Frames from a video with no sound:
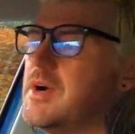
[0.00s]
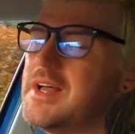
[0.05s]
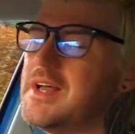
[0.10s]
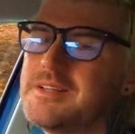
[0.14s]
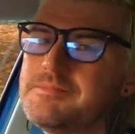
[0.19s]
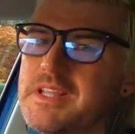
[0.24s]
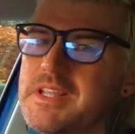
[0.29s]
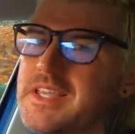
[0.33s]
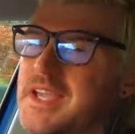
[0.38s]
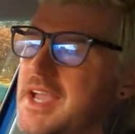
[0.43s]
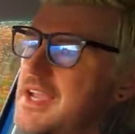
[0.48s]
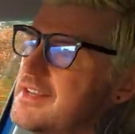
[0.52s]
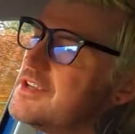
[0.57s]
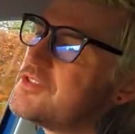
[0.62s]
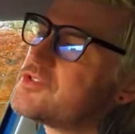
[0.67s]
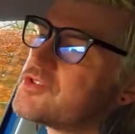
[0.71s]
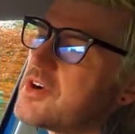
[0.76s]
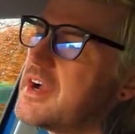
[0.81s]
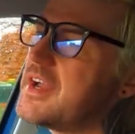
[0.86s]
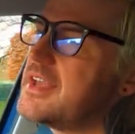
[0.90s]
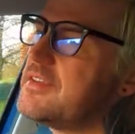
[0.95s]
Well, it kind
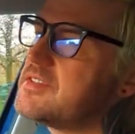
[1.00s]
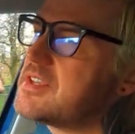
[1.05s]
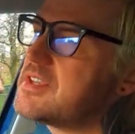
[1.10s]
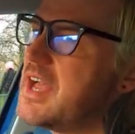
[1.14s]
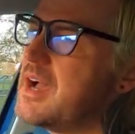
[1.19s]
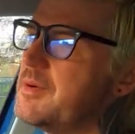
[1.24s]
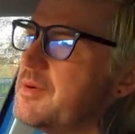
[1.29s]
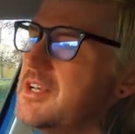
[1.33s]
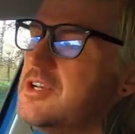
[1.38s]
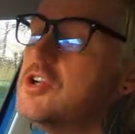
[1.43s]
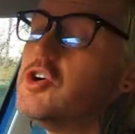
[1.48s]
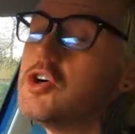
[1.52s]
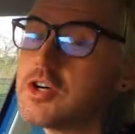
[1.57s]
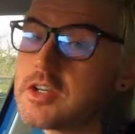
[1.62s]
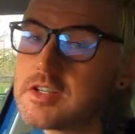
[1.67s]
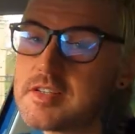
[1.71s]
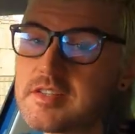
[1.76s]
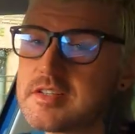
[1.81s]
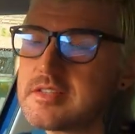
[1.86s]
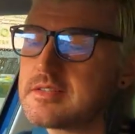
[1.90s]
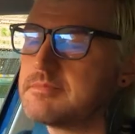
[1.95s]
of drives how it
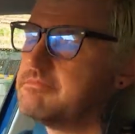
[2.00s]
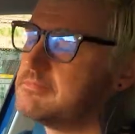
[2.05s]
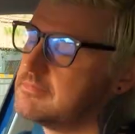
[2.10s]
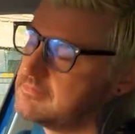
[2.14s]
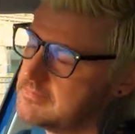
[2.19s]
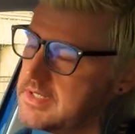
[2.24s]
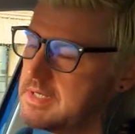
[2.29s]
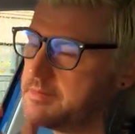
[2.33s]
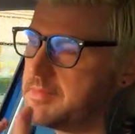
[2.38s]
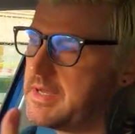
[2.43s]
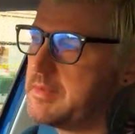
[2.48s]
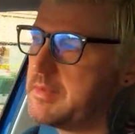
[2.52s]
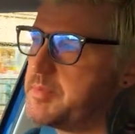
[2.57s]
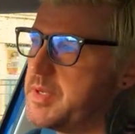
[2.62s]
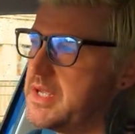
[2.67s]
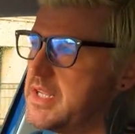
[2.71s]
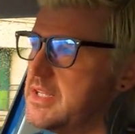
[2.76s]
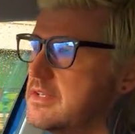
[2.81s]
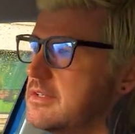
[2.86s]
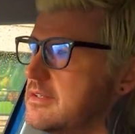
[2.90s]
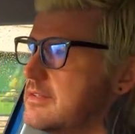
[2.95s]
looks, in my
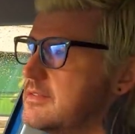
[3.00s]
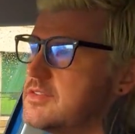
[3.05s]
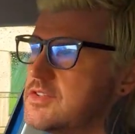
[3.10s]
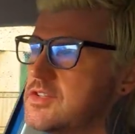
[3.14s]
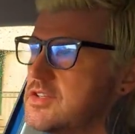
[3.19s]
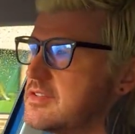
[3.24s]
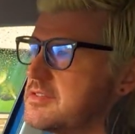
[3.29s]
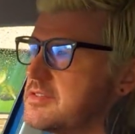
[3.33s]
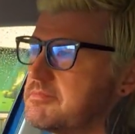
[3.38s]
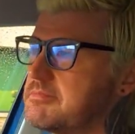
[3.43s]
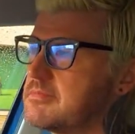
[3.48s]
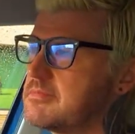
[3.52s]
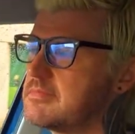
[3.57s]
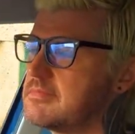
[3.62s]
opinion. It's just